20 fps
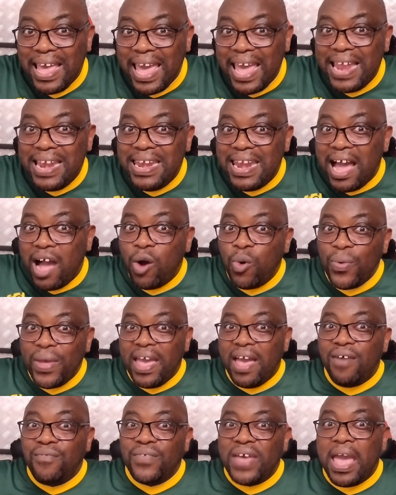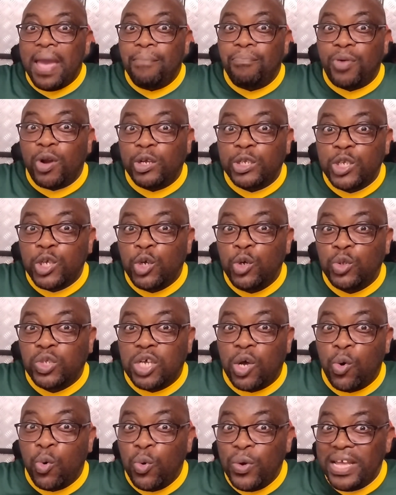And now we have a
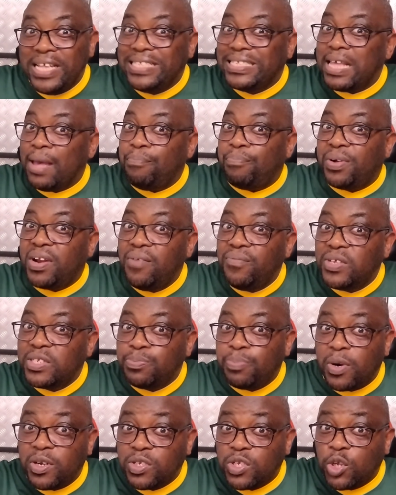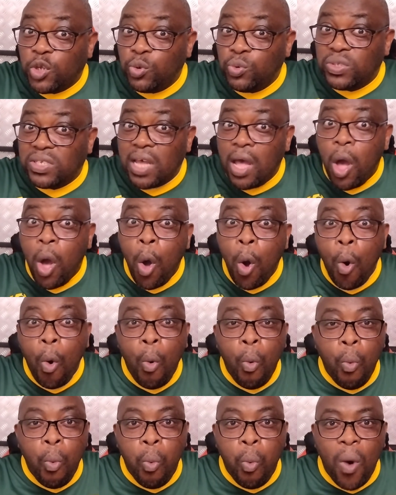prosecutor who is a previous prosecutor.
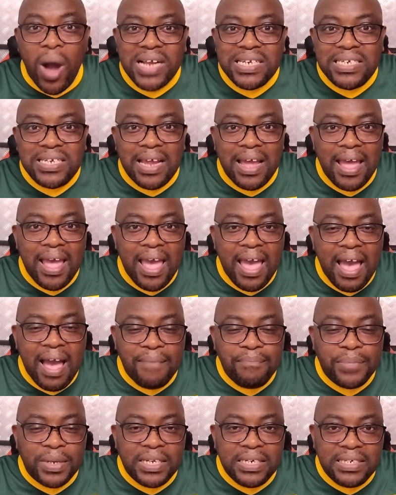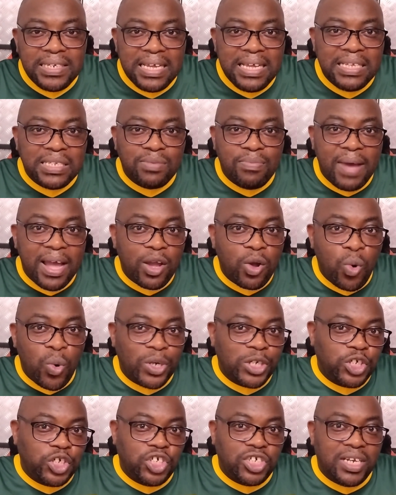What happened is my
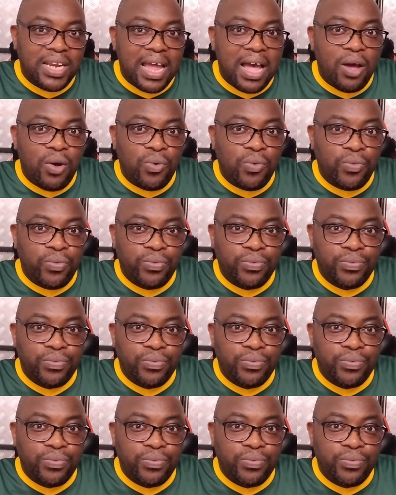question now.